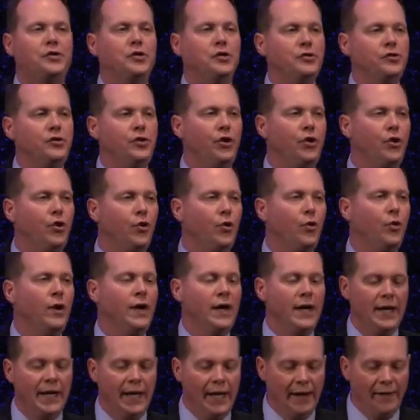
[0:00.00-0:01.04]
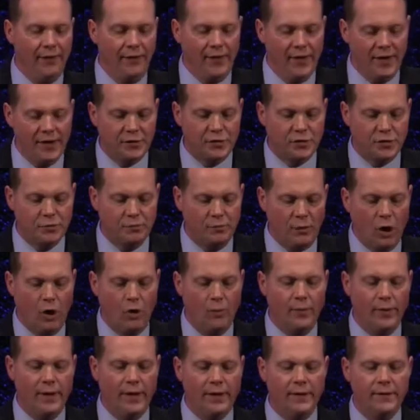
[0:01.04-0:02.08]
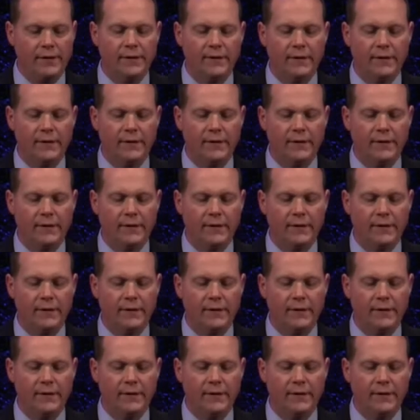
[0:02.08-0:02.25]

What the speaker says: to you in this moment."